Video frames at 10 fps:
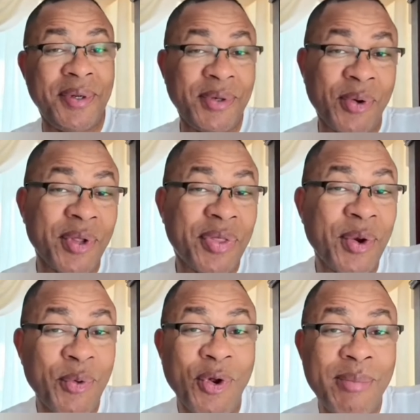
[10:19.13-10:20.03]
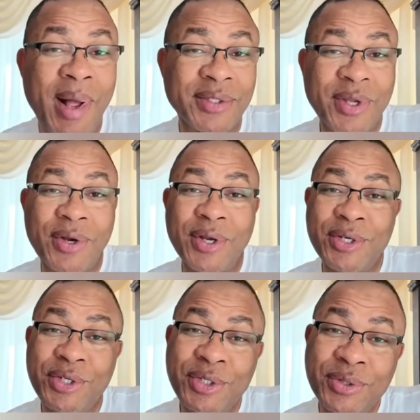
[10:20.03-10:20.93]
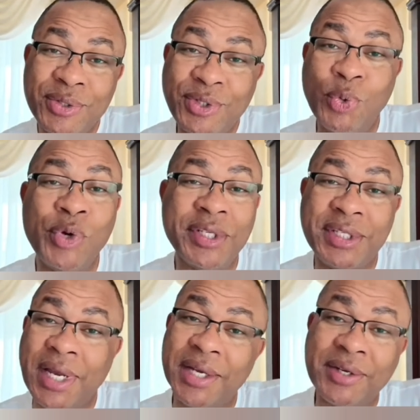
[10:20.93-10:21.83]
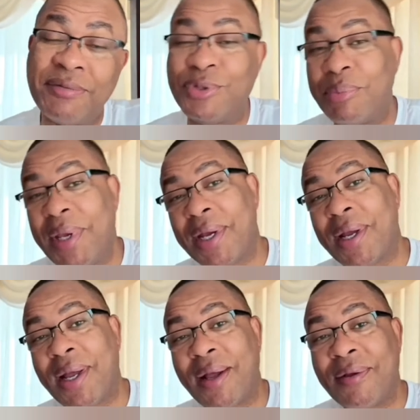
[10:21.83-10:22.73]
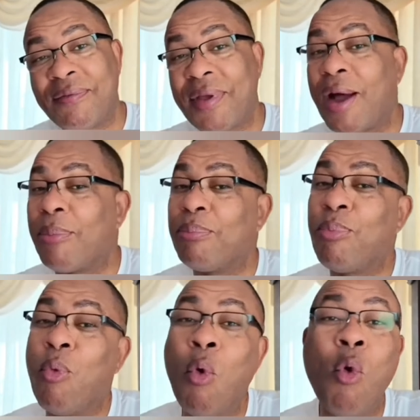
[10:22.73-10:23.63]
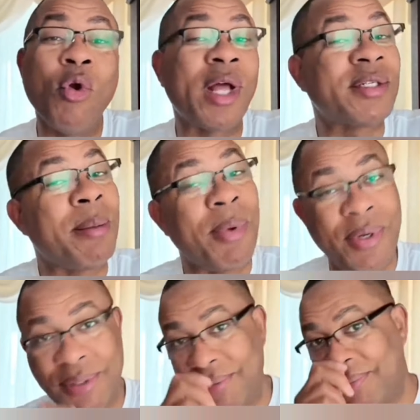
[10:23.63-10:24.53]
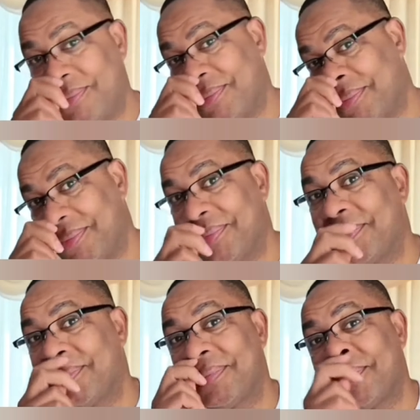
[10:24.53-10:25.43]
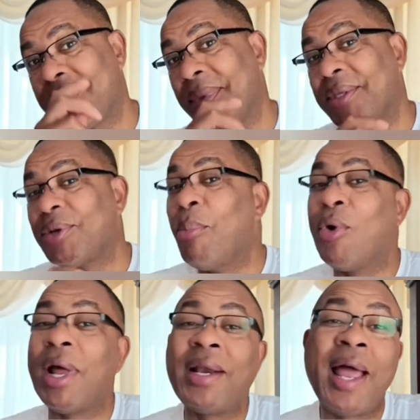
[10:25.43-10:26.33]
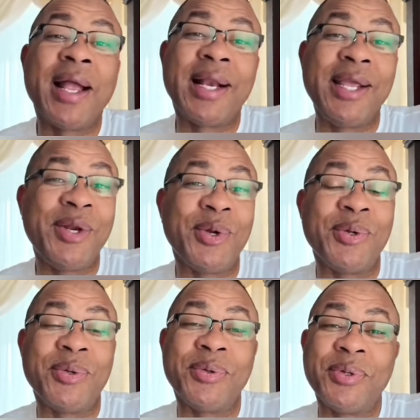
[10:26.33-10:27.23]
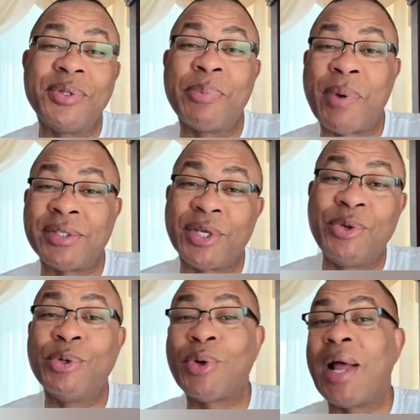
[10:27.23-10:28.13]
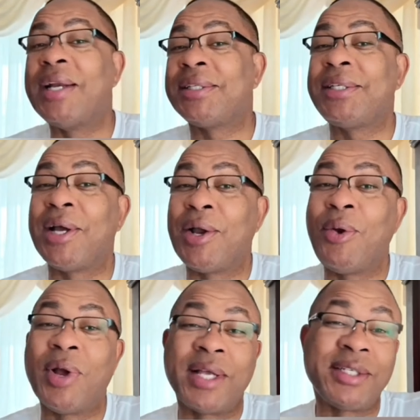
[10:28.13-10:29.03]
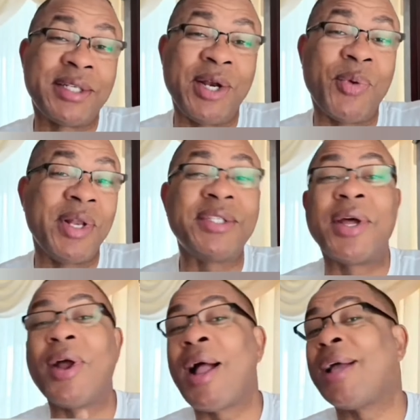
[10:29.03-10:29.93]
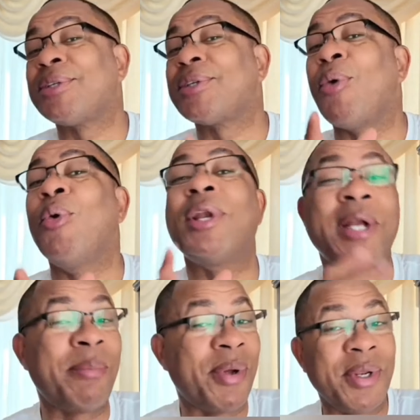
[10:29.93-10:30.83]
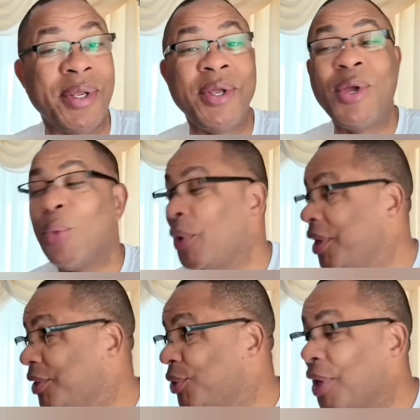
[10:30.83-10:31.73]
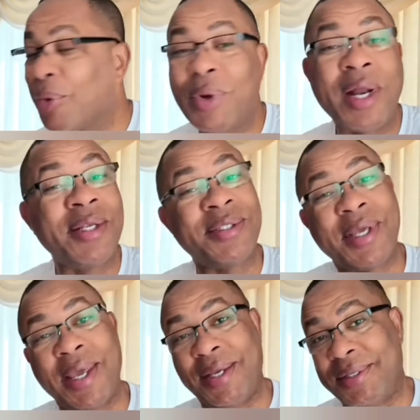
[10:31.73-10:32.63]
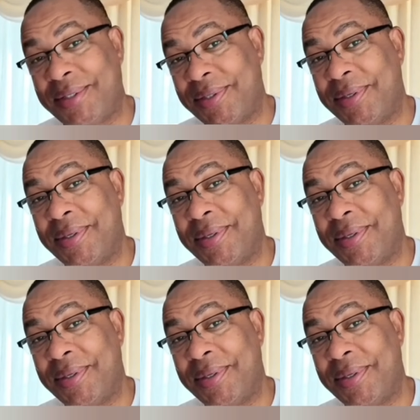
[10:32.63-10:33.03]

don't you think World Boss gonna sue the state of Jamaica for a whole lot of money? So more than likely, you know, the prosecutor and the state gonna look and say, tell you what, this is gonna cost us a whole lot of money. We need to get rid of this case.